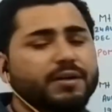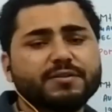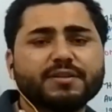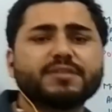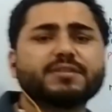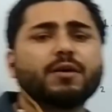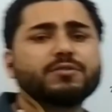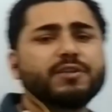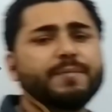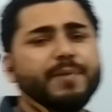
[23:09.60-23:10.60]

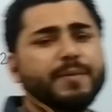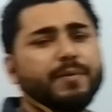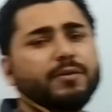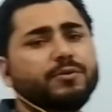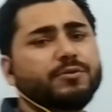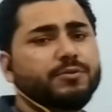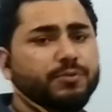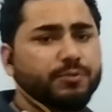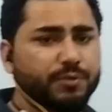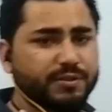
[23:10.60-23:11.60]
36,000 people, those
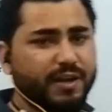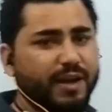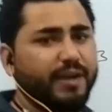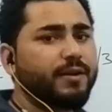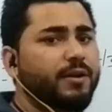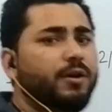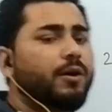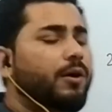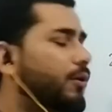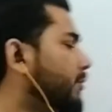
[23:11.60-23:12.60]
who reside
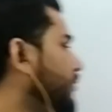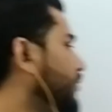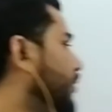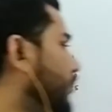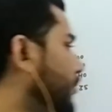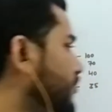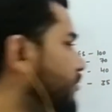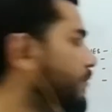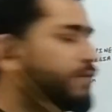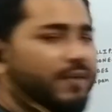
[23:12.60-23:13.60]
on the
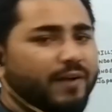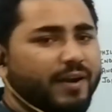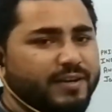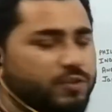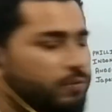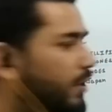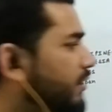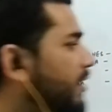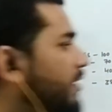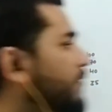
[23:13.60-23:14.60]
coast of Java and
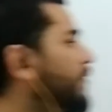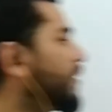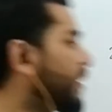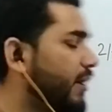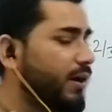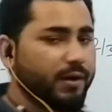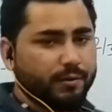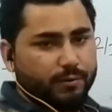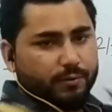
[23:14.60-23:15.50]
Sumatra, were killed.